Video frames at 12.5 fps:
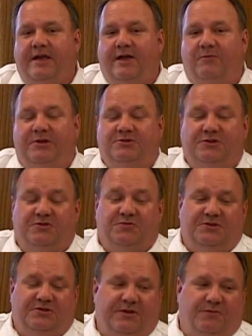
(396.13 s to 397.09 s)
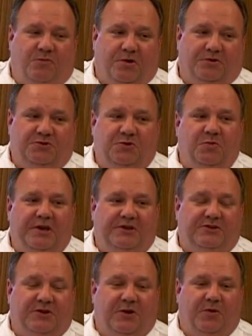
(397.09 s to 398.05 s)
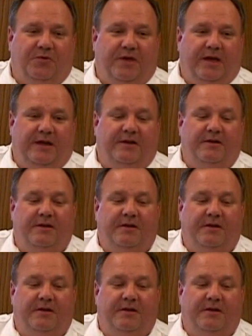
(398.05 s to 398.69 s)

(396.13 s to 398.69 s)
and we just received word 2 weeks ago that